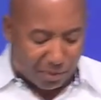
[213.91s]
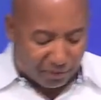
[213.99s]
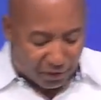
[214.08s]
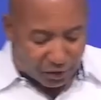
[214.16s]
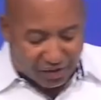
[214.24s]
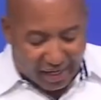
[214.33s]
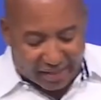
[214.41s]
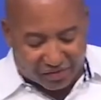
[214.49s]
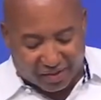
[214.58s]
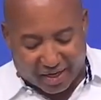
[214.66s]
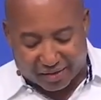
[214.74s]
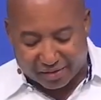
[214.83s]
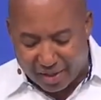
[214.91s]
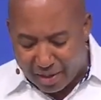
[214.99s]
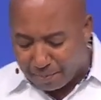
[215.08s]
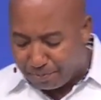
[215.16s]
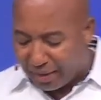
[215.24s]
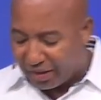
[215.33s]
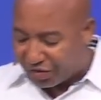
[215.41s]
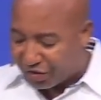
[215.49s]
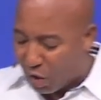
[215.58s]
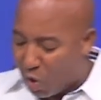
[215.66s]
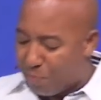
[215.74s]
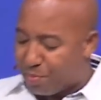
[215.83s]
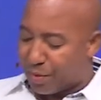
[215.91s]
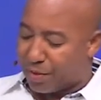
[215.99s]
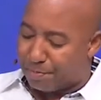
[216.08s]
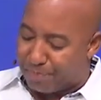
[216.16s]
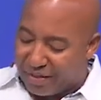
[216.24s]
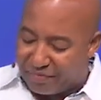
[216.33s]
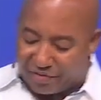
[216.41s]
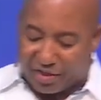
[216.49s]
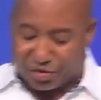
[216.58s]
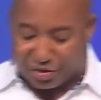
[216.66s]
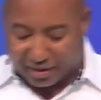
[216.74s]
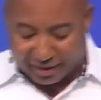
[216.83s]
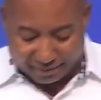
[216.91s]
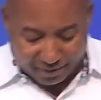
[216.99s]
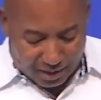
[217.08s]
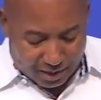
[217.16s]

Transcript: But verse 8 says, "Be sober, be vigilant,